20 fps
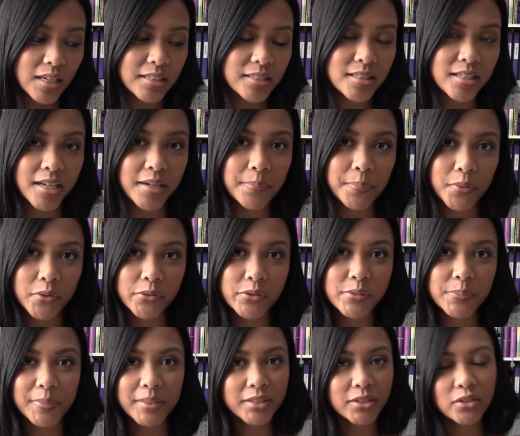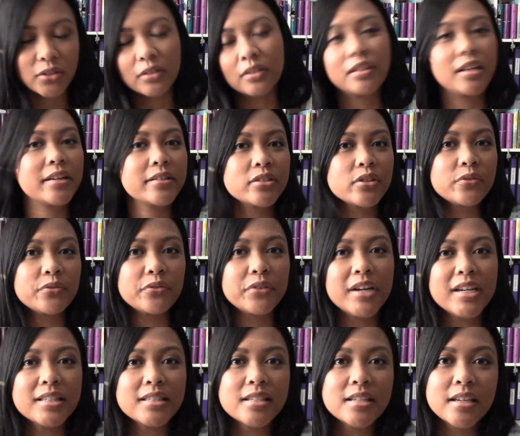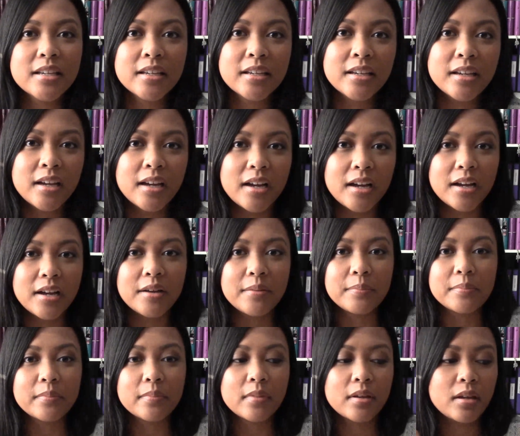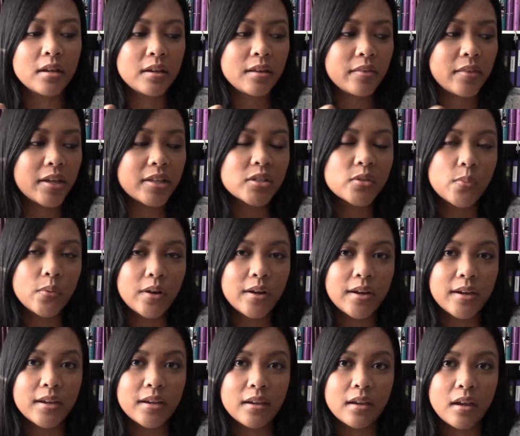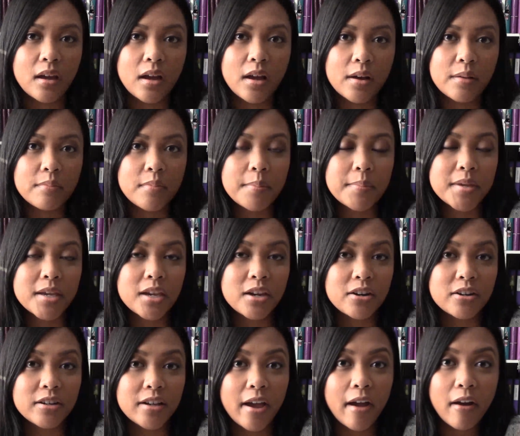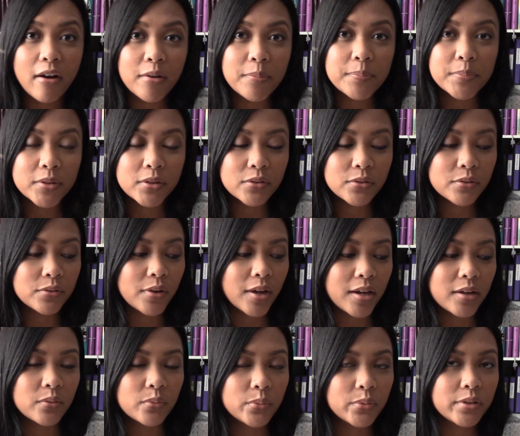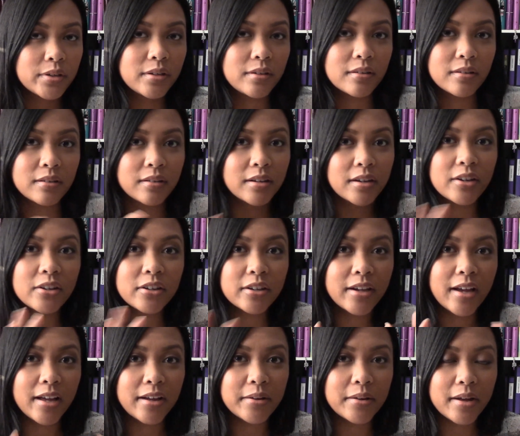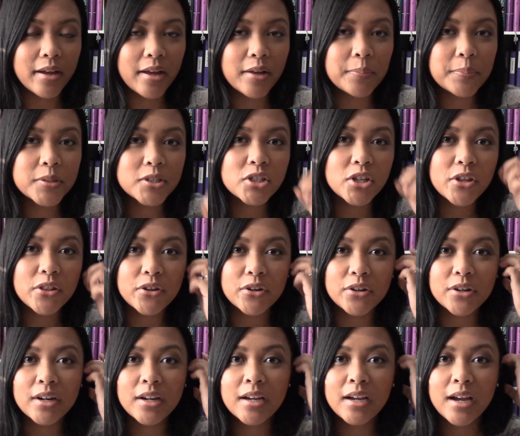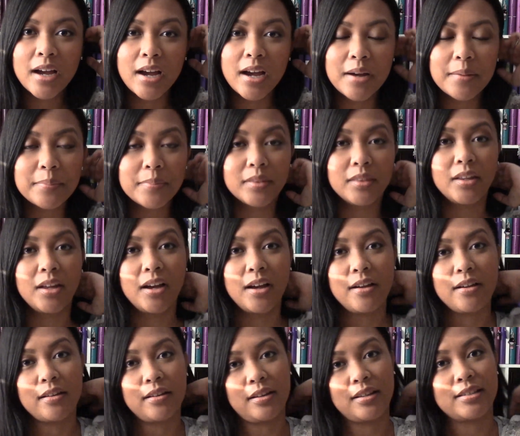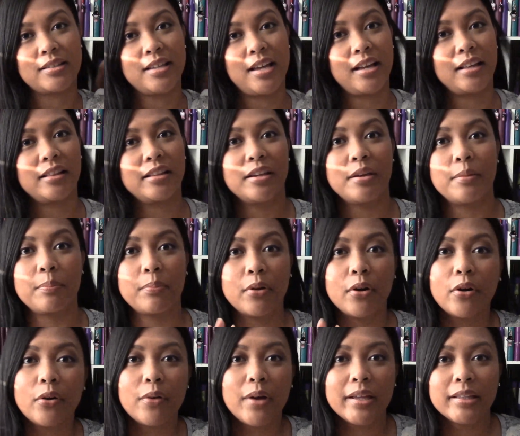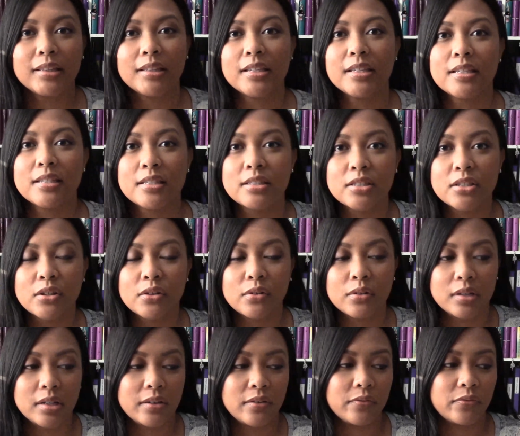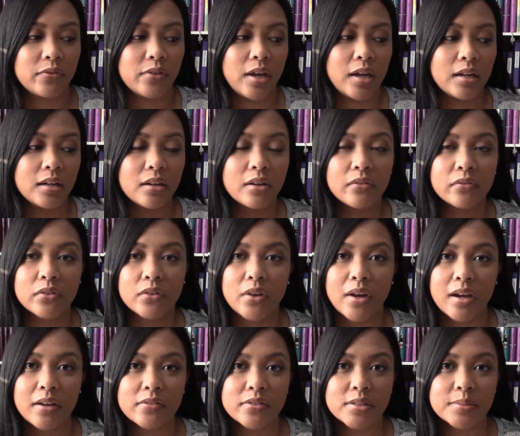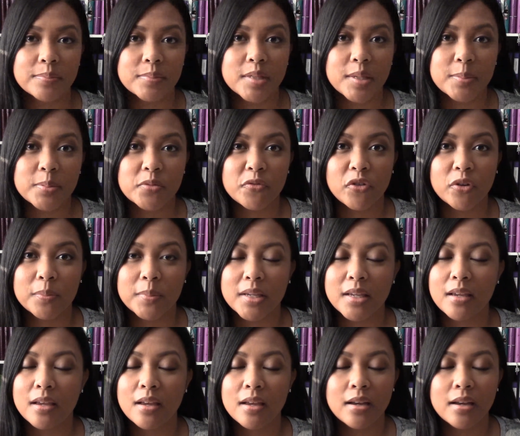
typos, but not to fret. That's why I'm here to help you, and we're here to help each other. I'm not exactly a pro at this, so if any of you have some tips for me,